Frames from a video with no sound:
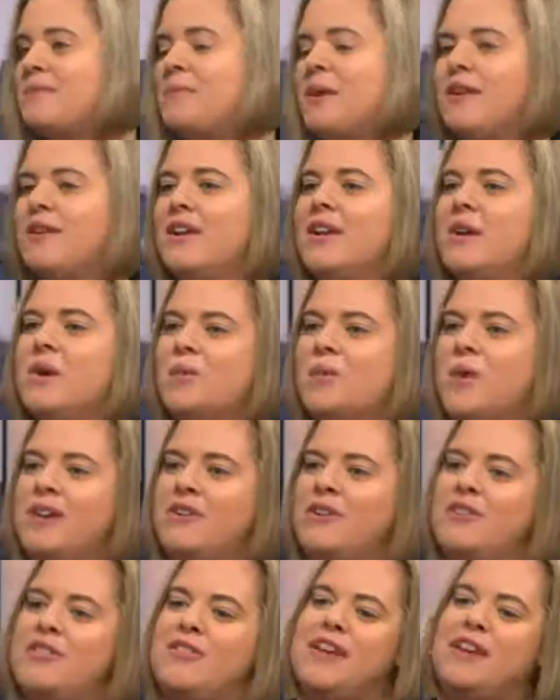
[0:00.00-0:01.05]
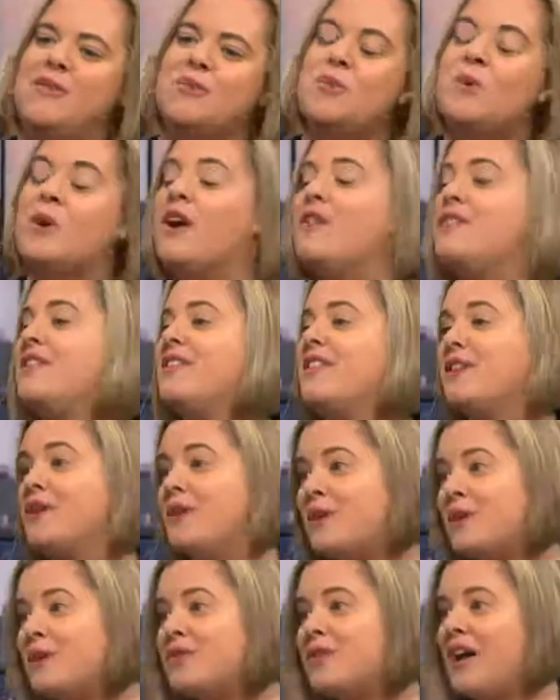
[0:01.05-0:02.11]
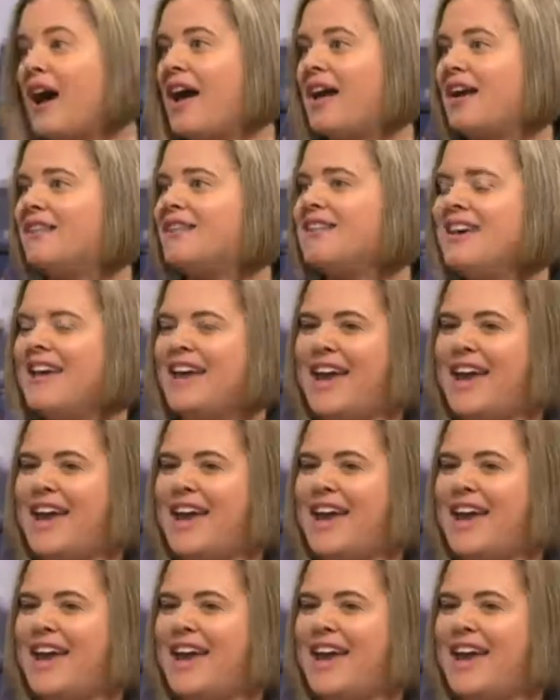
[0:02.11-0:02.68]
but when you then walk over to the girls' aisle